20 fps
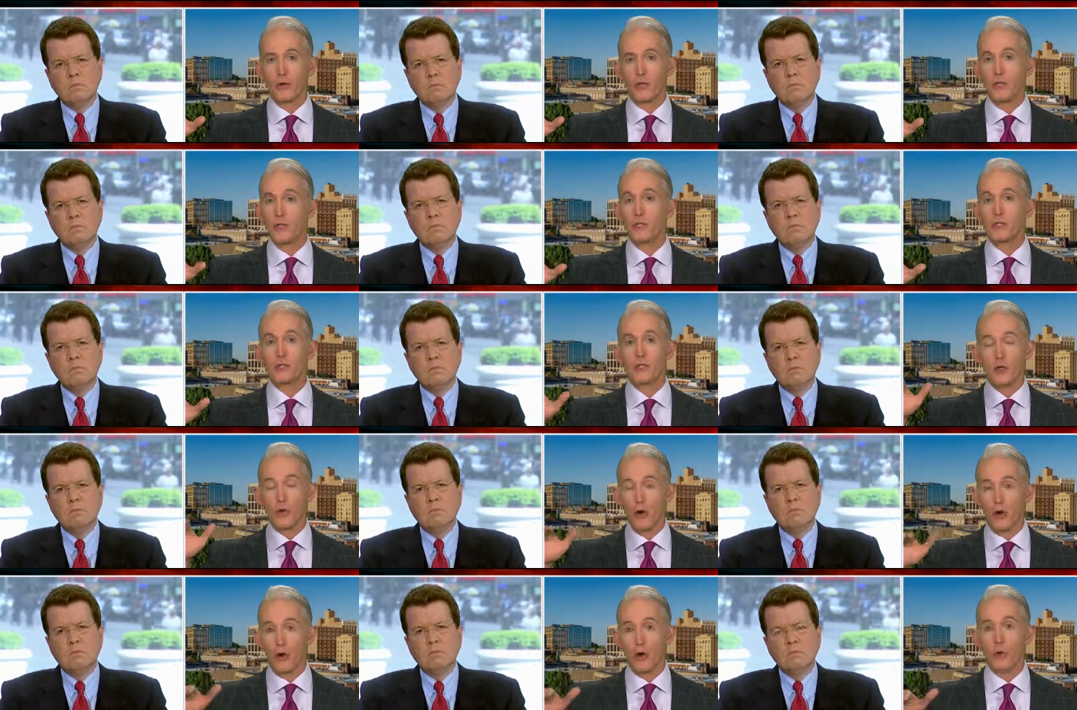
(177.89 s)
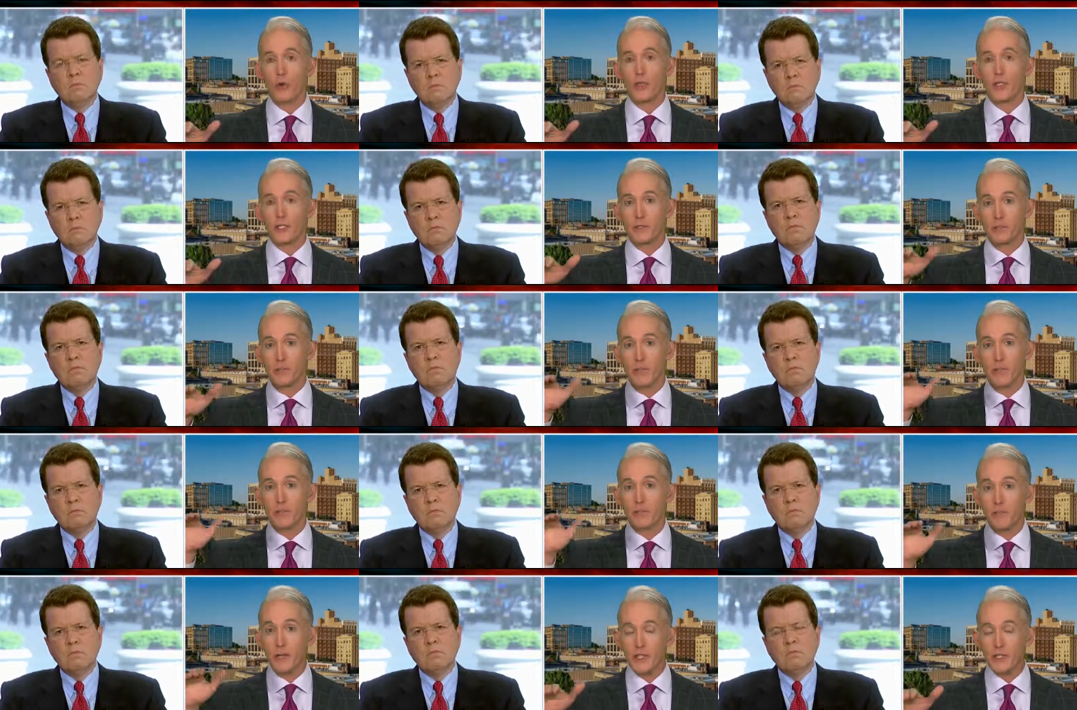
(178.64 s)
Speaker 1: He has always
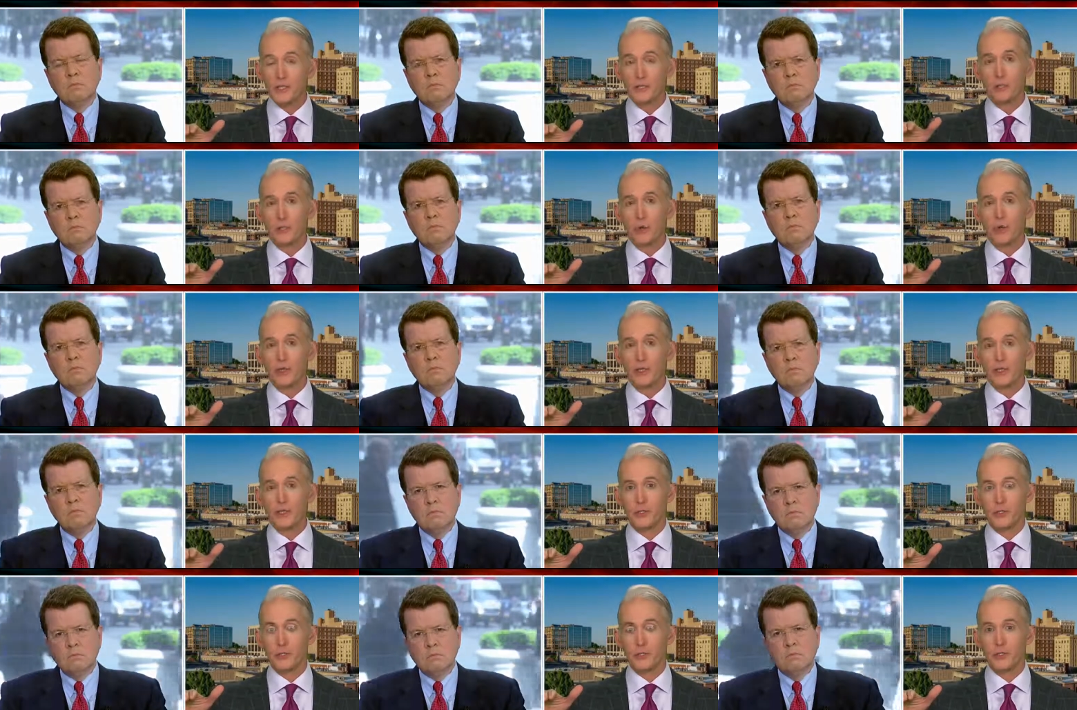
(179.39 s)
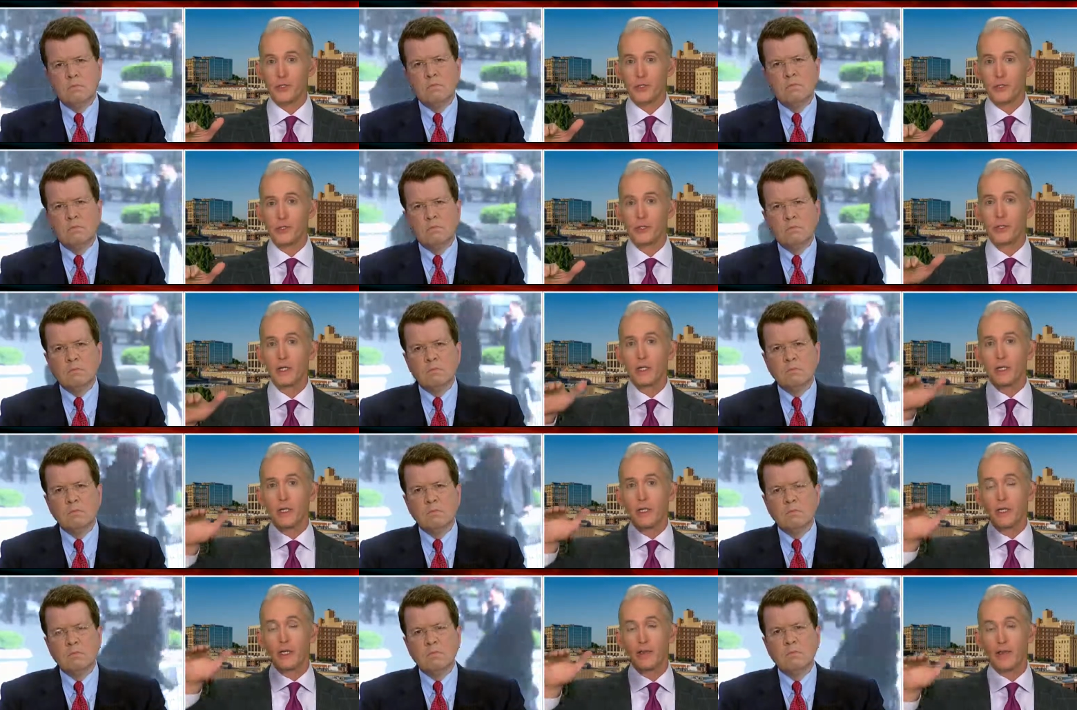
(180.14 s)
been much more interested
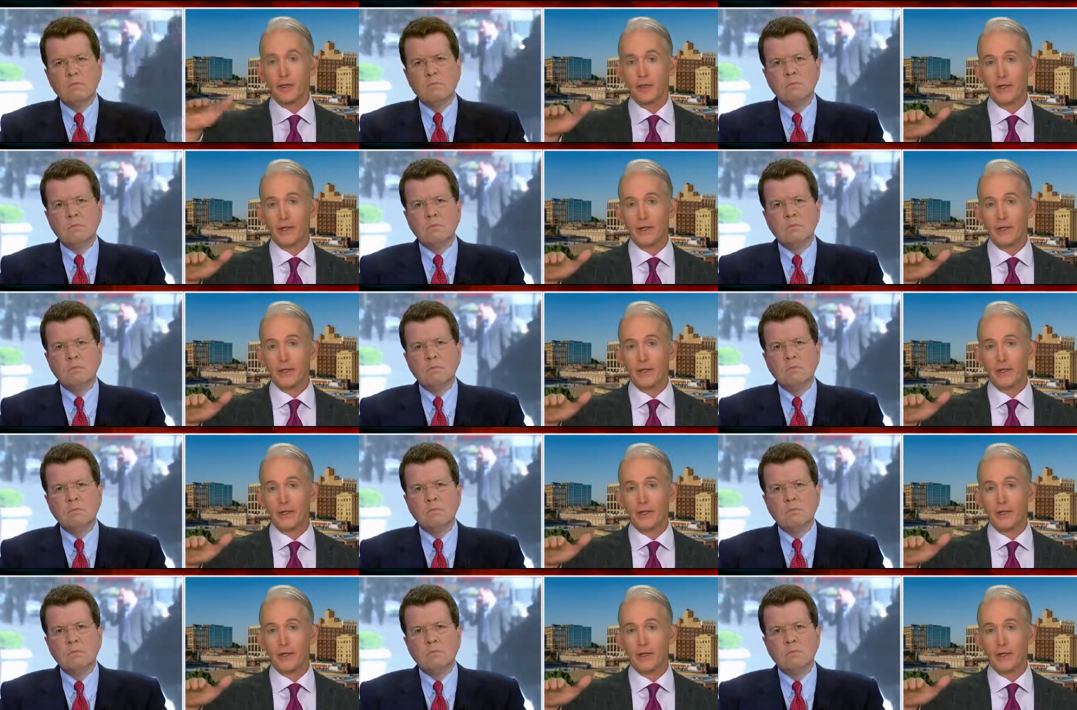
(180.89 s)
in the